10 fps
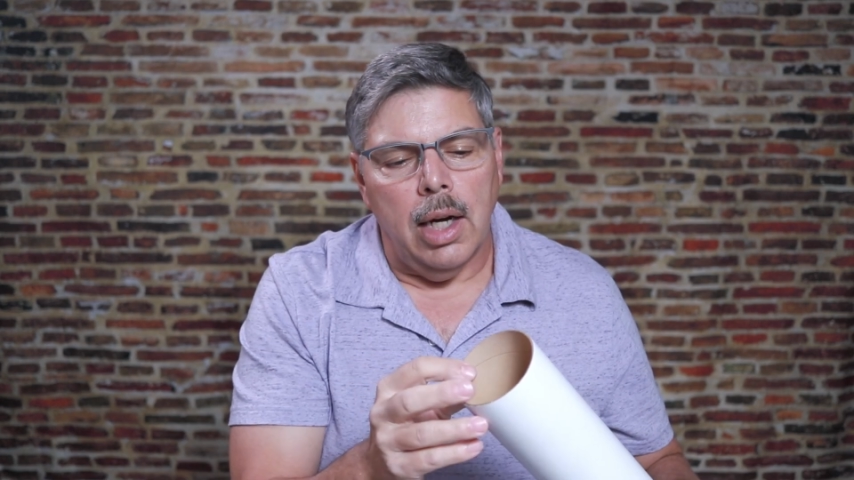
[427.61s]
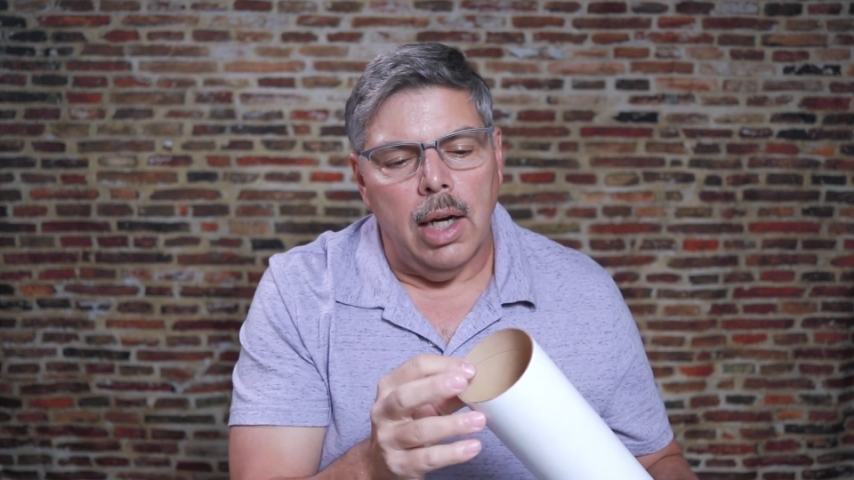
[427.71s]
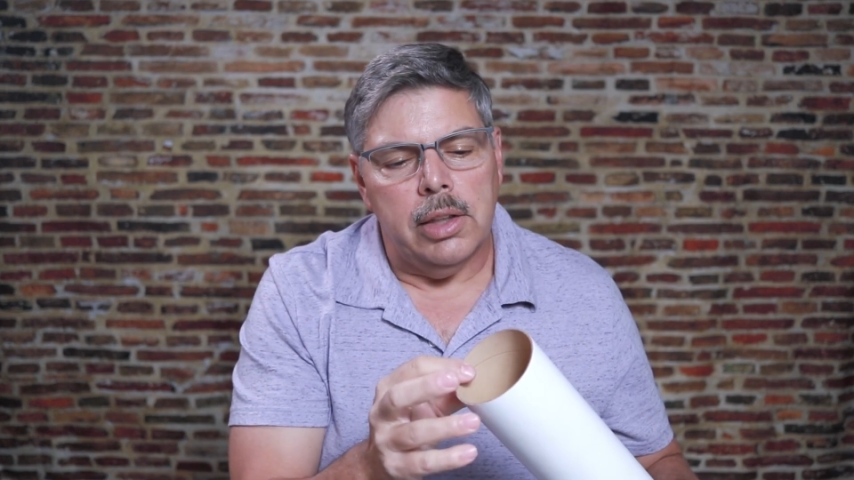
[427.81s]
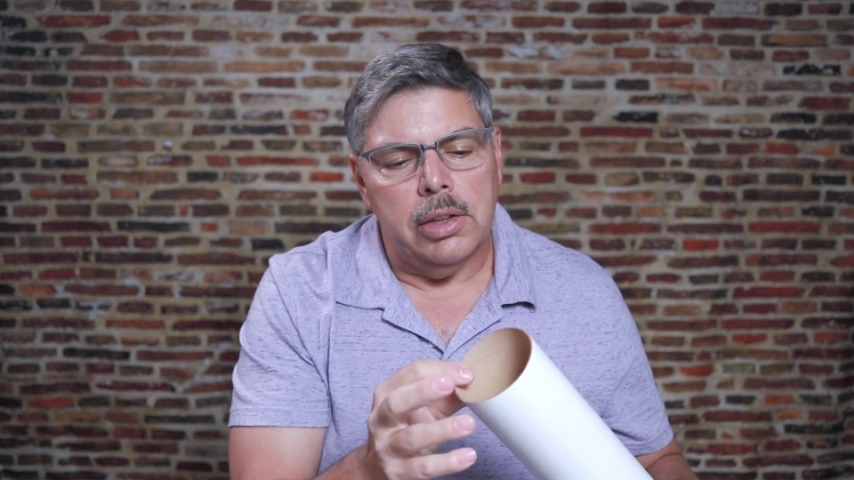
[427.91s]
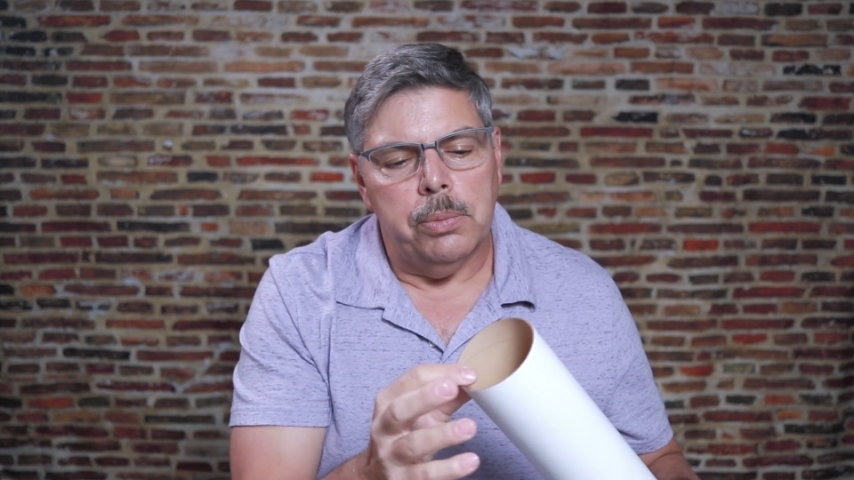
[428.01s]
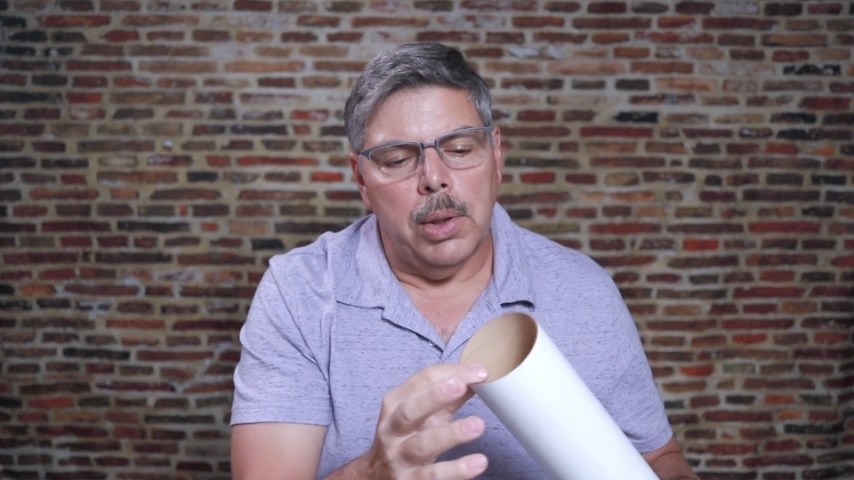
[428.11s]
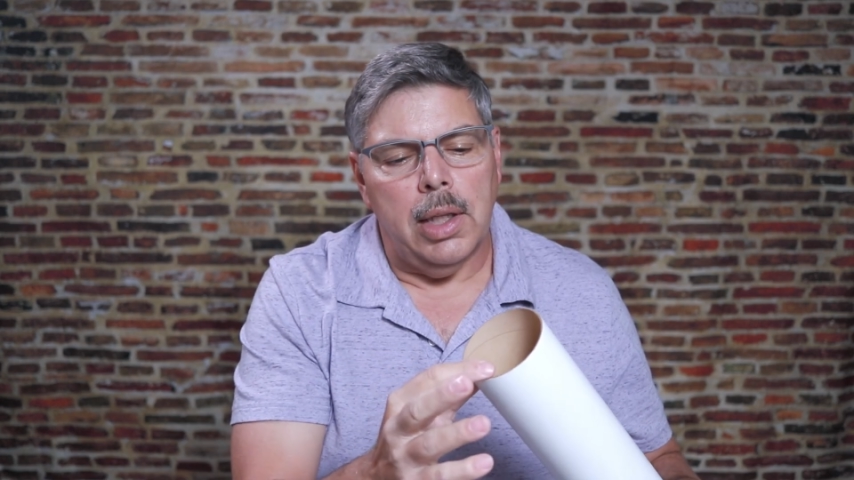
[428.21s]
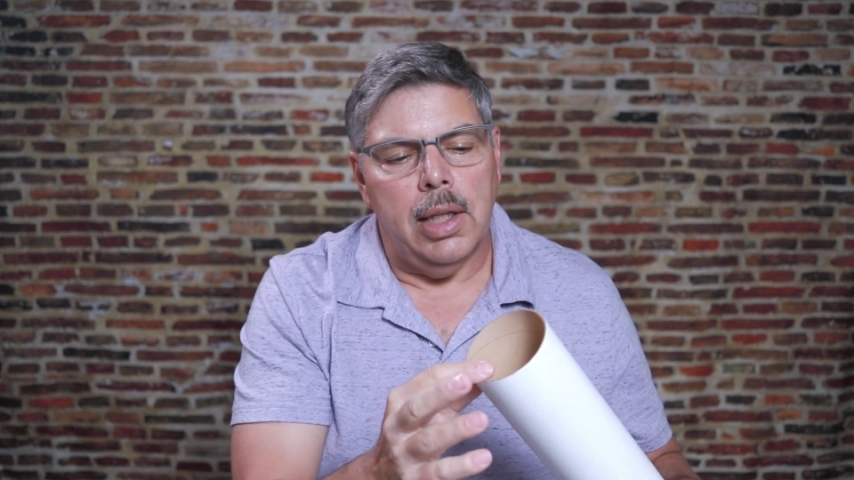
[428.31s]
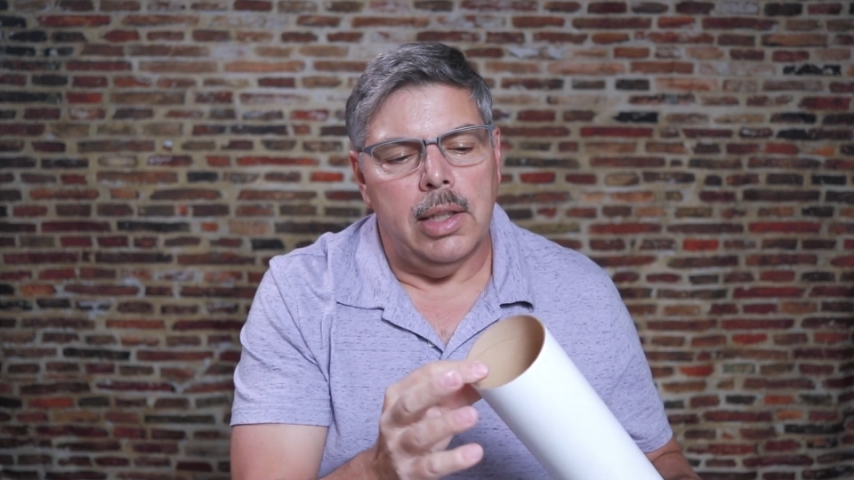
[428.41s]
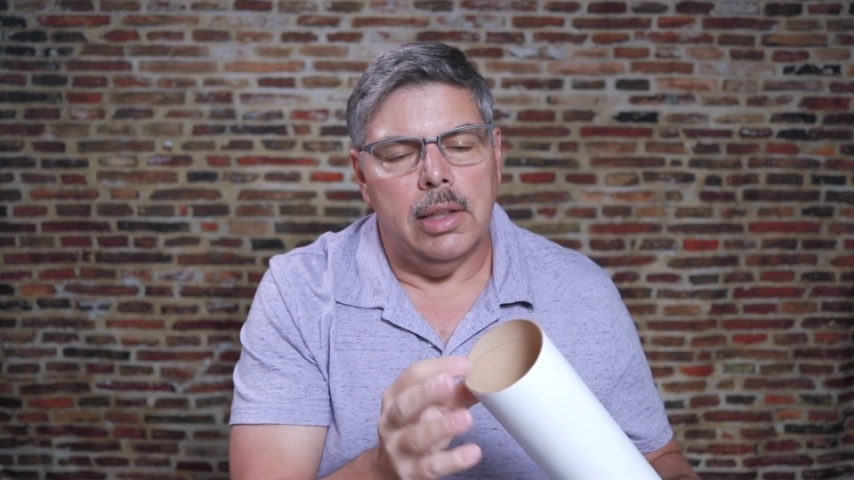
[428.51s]
I went
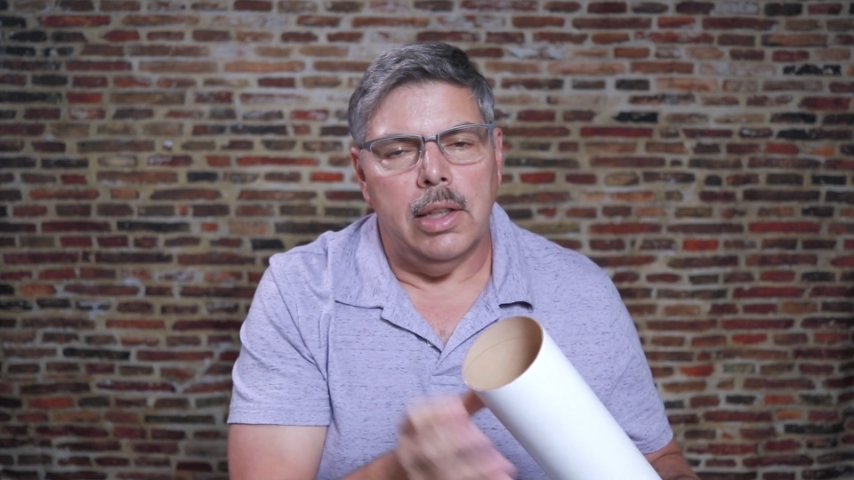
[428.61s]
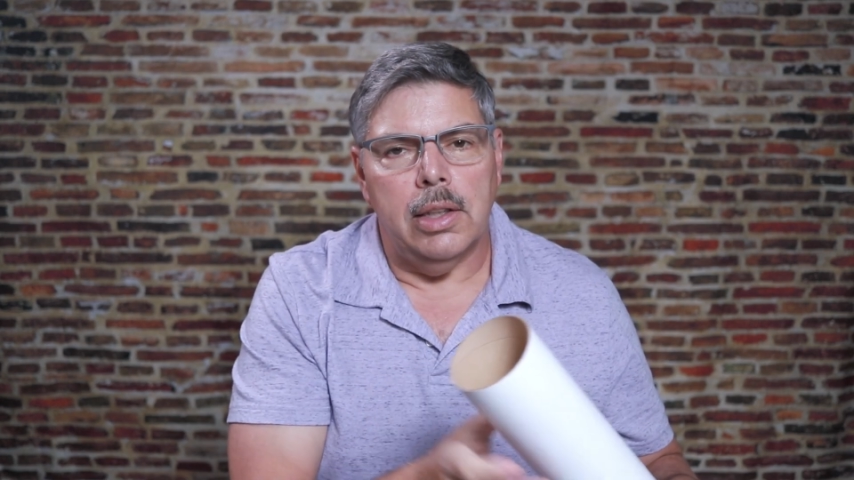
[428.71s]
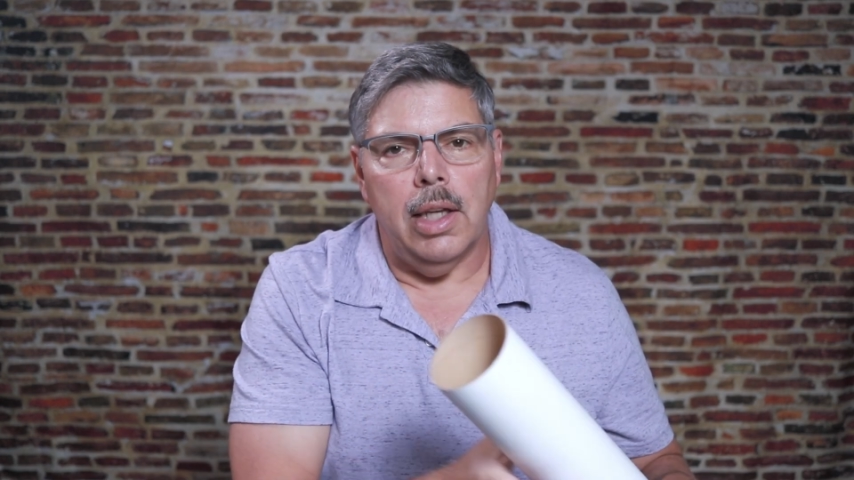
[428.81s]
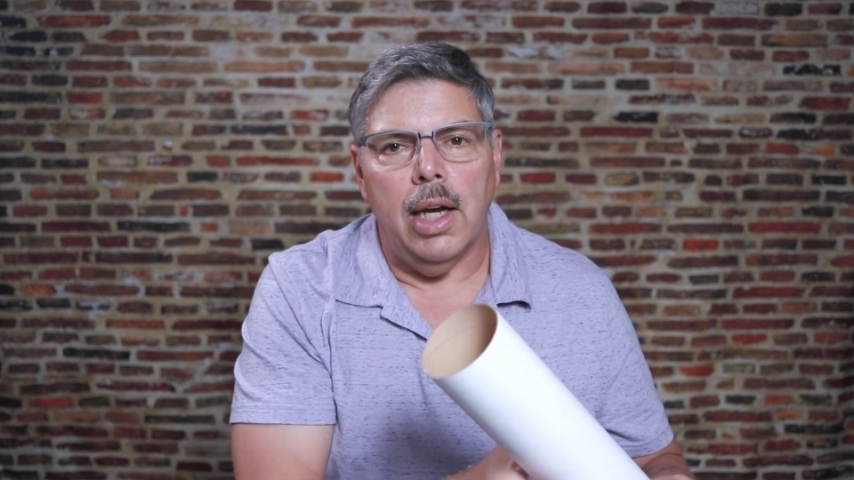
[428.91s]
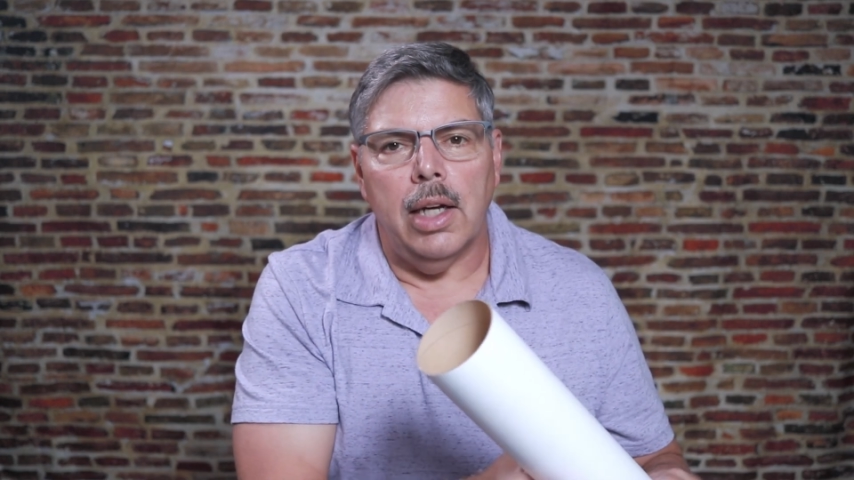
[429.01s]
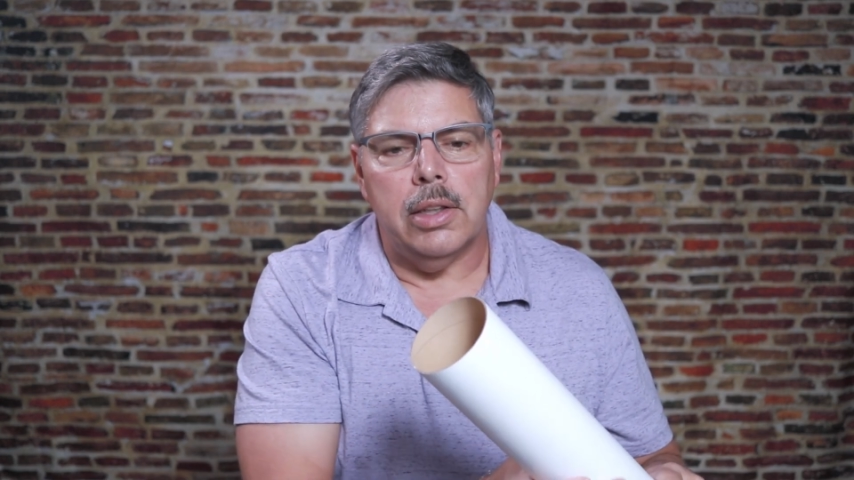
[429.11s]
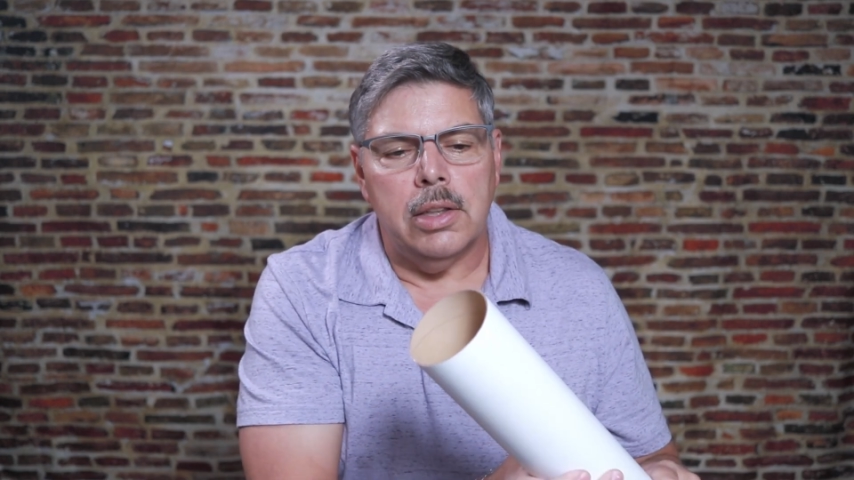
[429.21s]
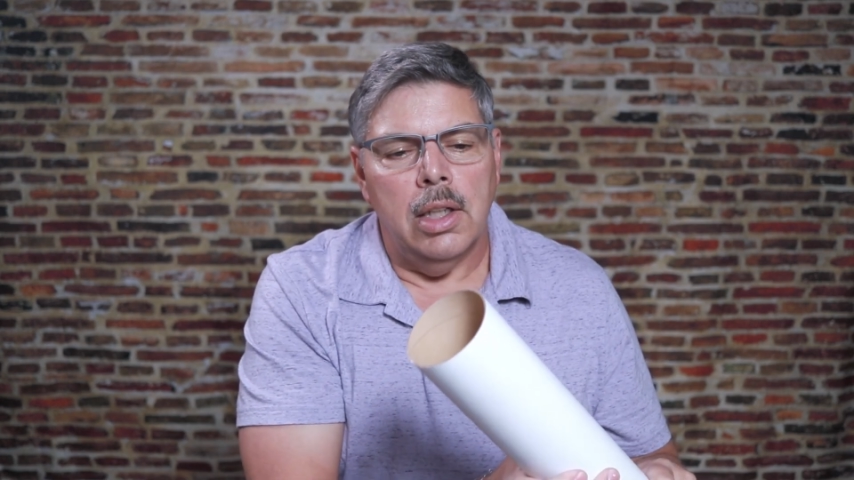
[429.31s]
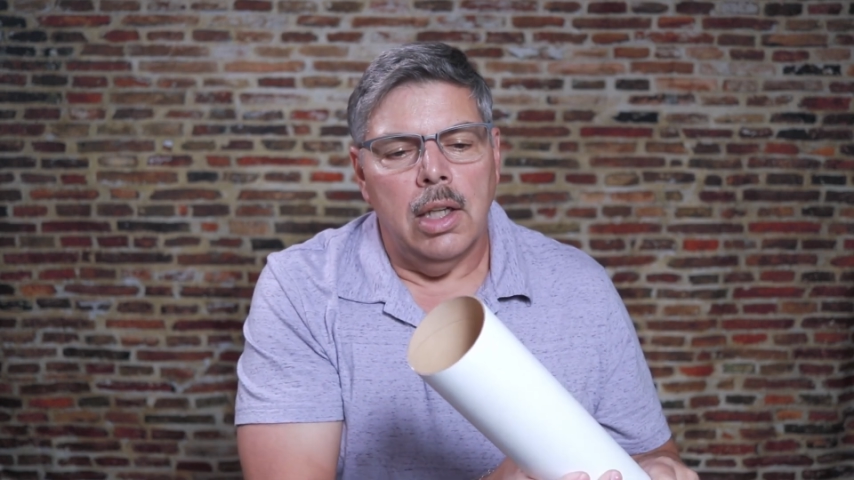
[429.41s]
ahead and did that.